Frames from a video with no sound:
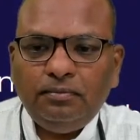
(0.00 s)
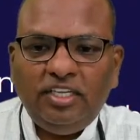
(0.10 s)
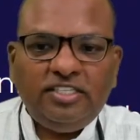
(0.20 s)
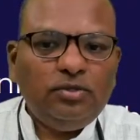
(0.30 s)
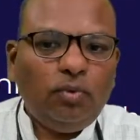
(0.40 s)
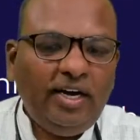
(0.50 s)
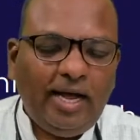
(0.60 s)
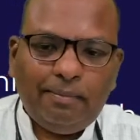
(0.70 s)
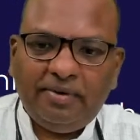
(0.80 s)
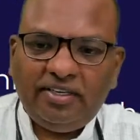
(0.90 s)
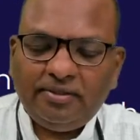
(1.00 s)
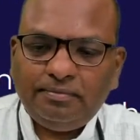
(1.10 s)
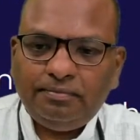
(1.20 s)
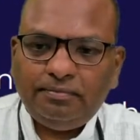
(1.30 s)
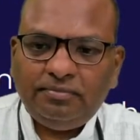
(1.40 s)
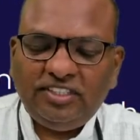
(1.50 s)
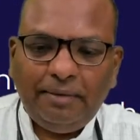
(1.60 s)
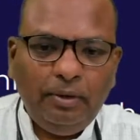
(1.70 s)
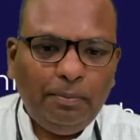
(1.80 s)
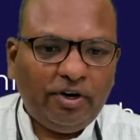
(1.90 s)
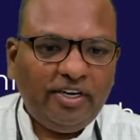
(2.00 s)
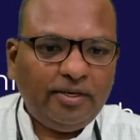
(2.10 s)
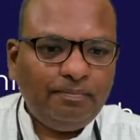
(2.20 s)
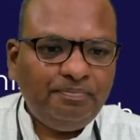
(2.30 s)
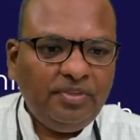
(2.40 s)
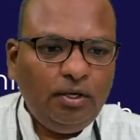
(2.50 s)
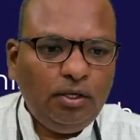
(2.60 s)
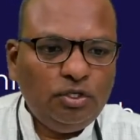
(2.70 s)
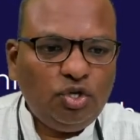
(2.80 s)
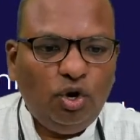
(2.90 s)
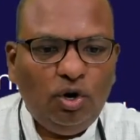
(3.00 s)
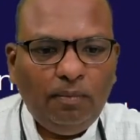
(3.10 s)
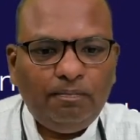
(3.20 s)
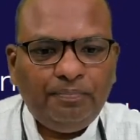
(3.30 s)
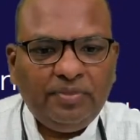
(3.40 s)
This is what happened. At the point. So